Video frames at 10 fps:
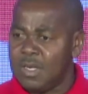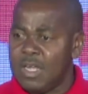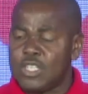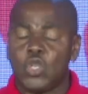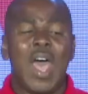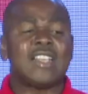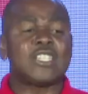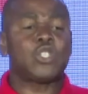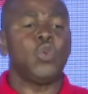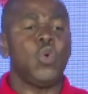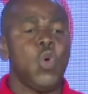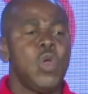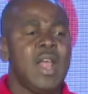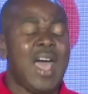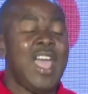So as
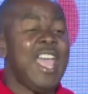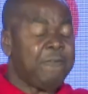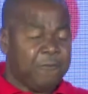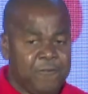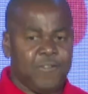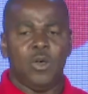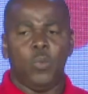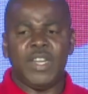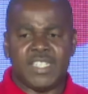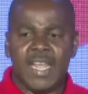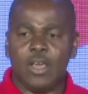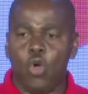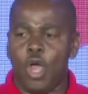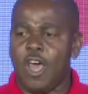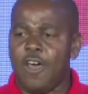soon if we take
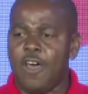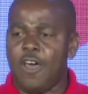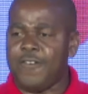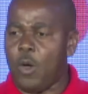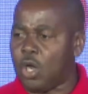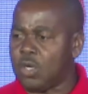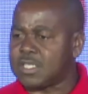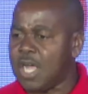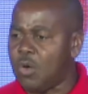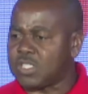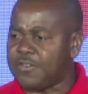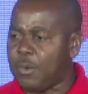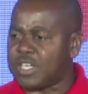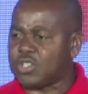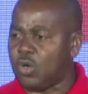God out of
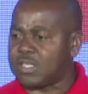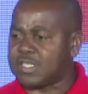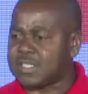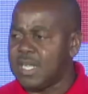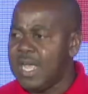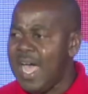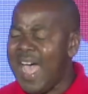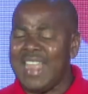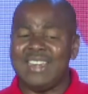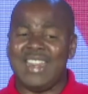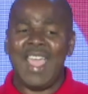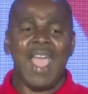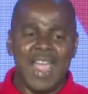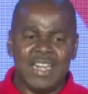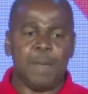our thoughts, and they
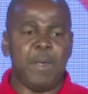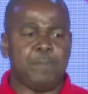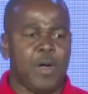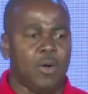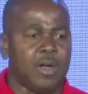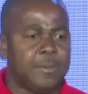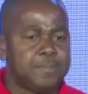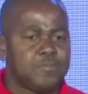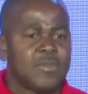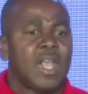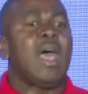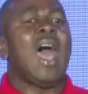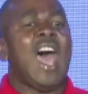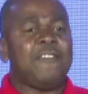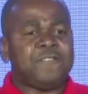end up in power,
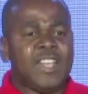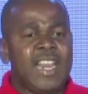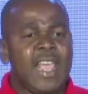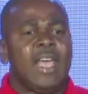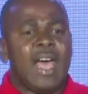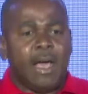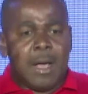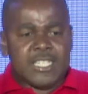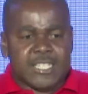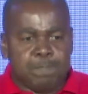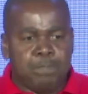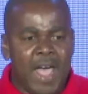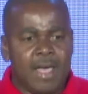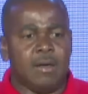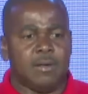after they
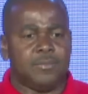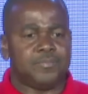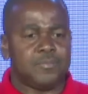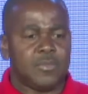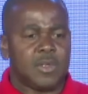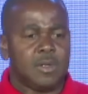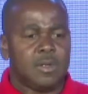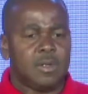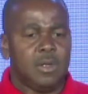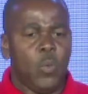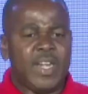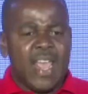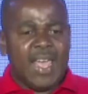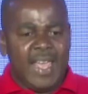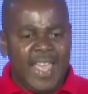conspire with
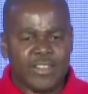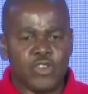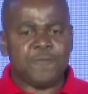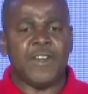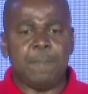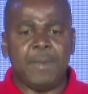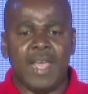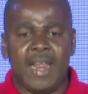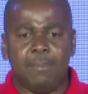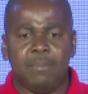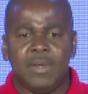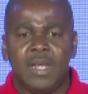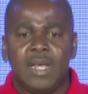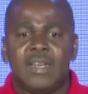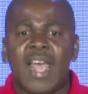their hatred for the PNM,
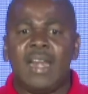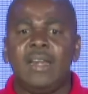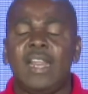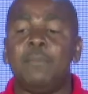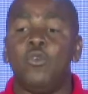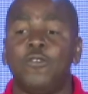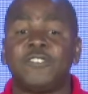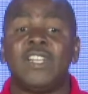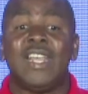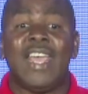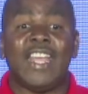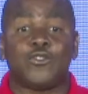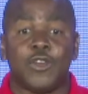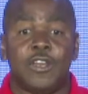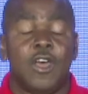then they move to the
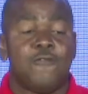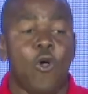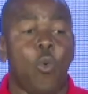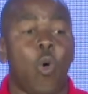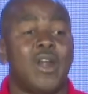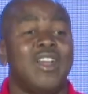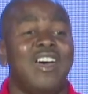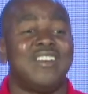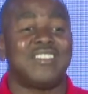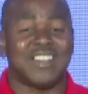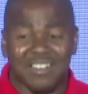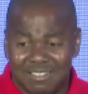hatred for one another.